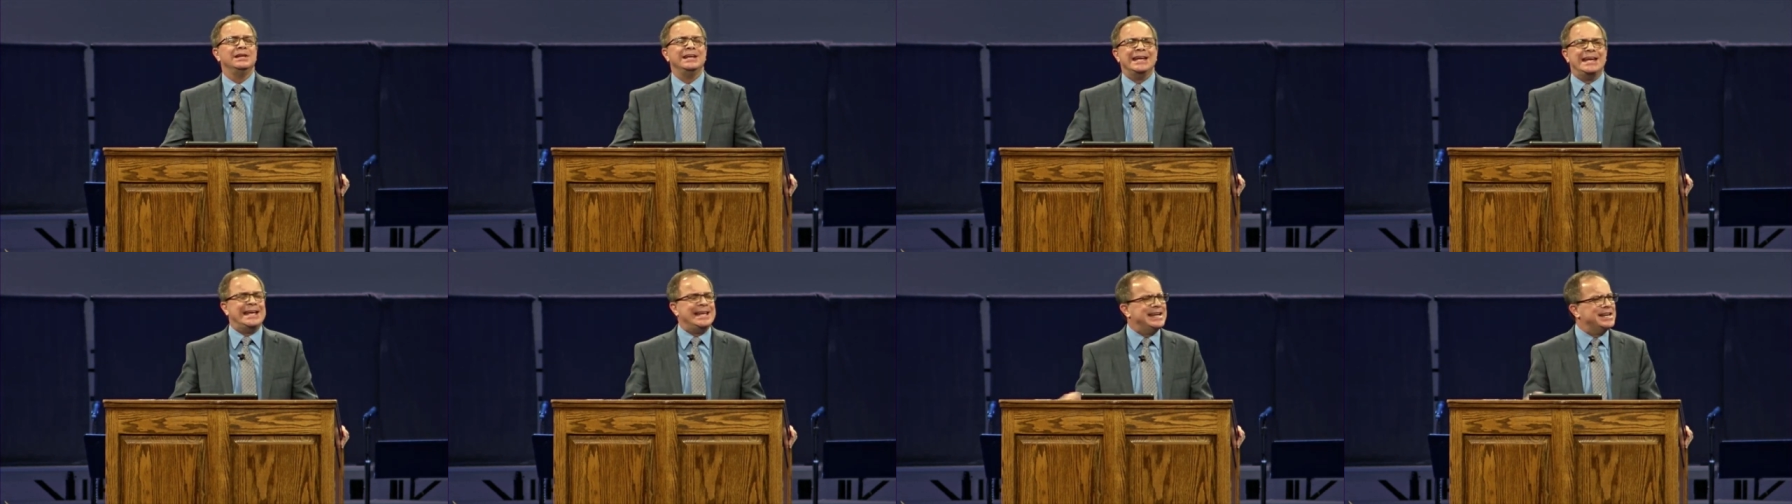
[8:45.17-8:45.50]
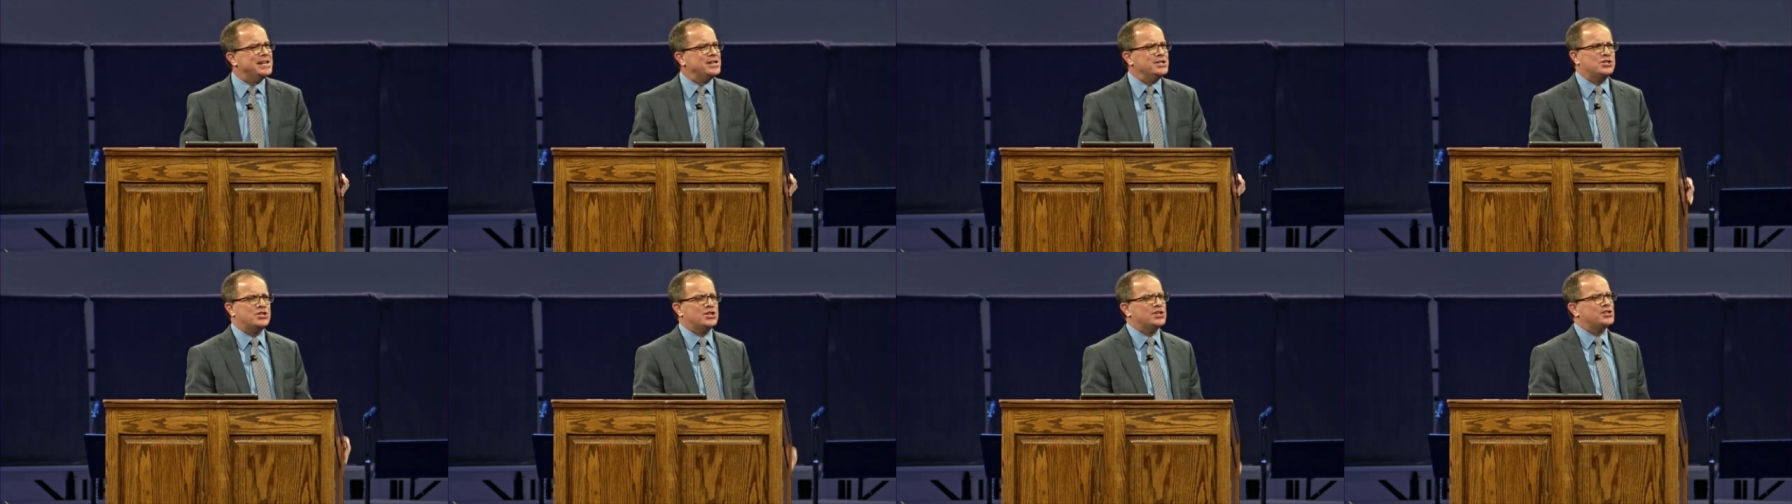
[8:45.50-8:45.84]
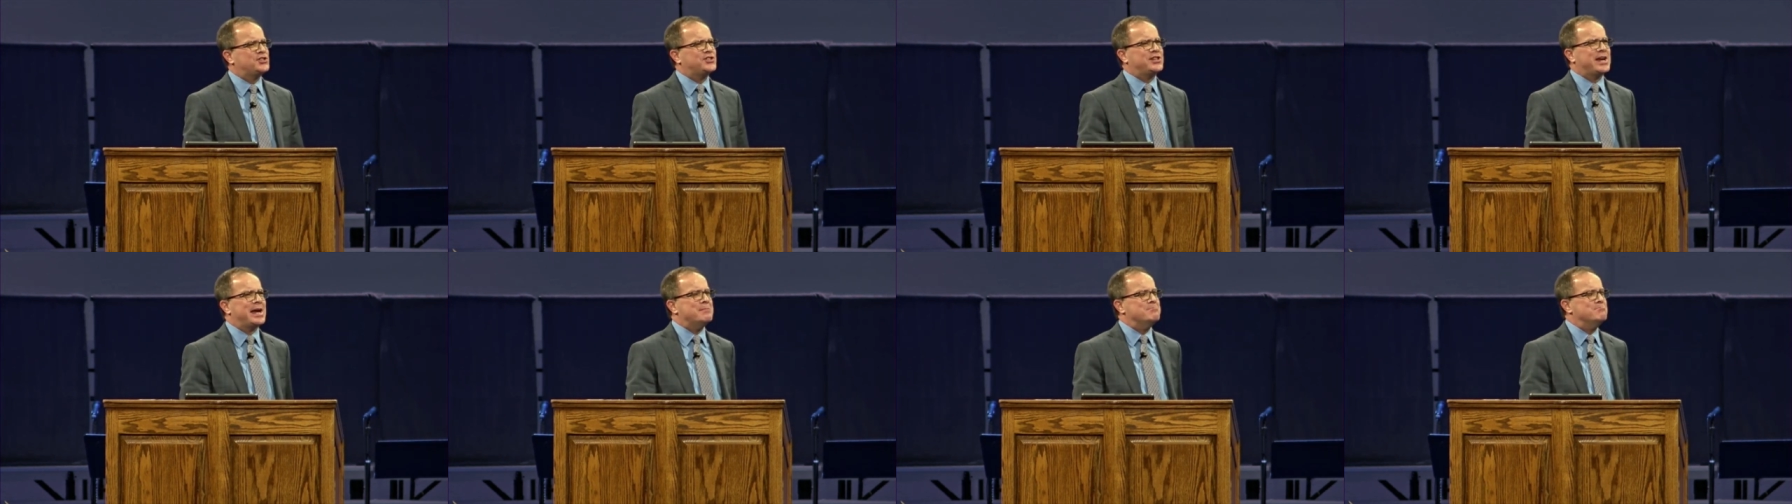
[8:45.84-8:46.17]
He didn't
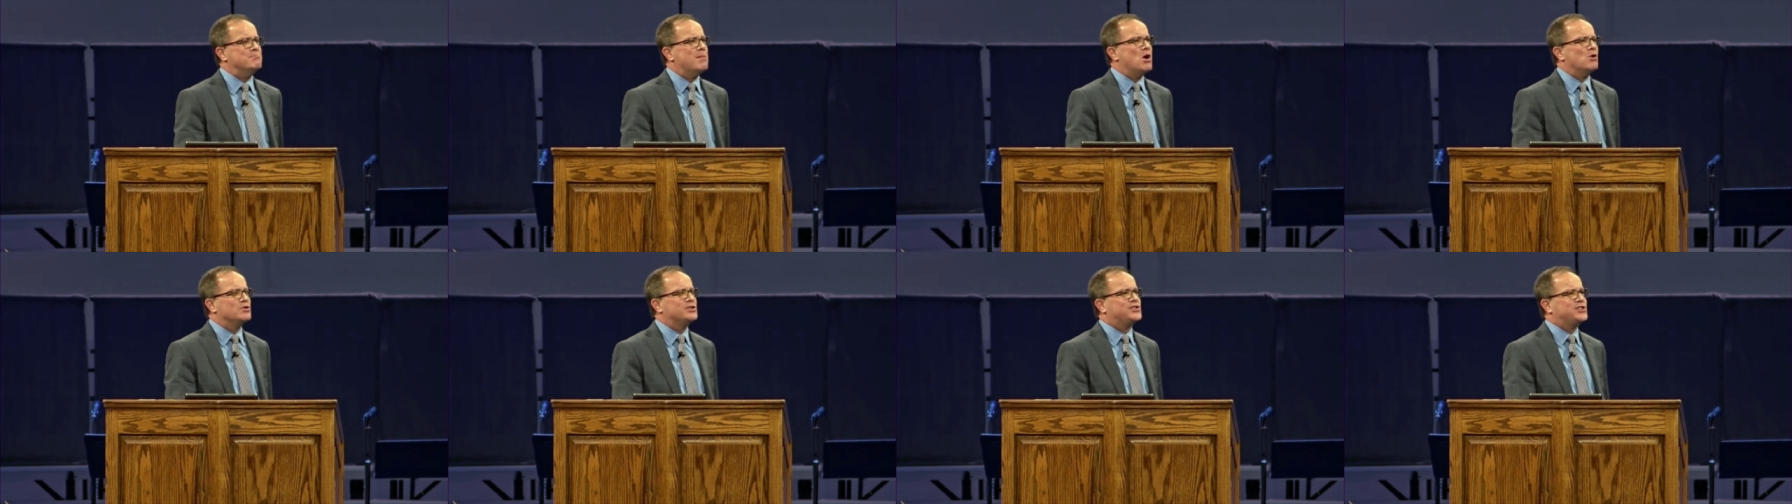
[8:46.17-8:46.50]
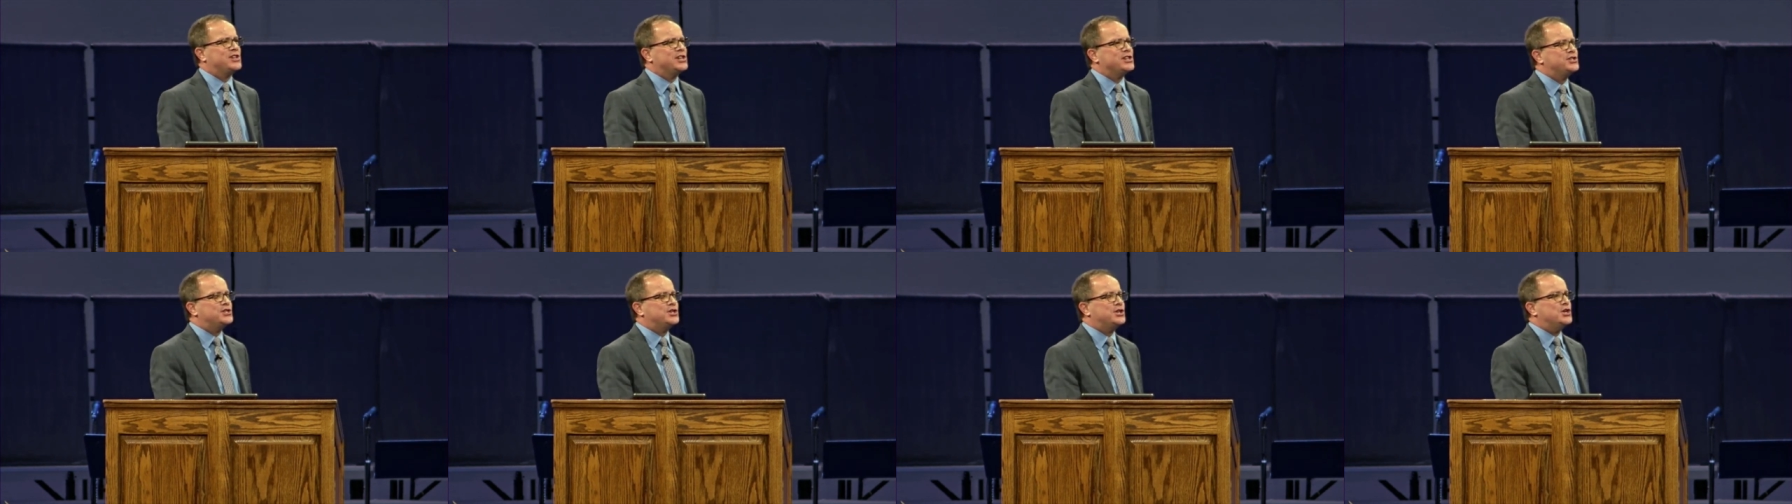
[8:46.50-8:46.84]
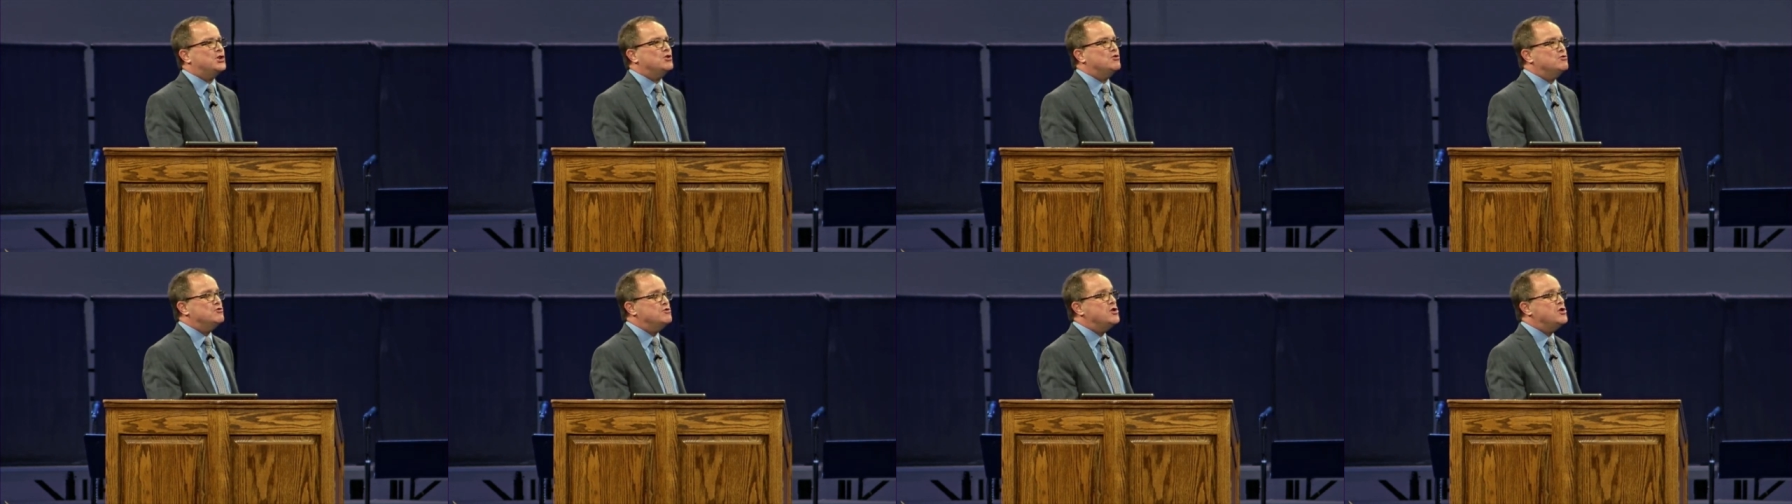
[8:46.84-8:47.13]
just say, Moses, you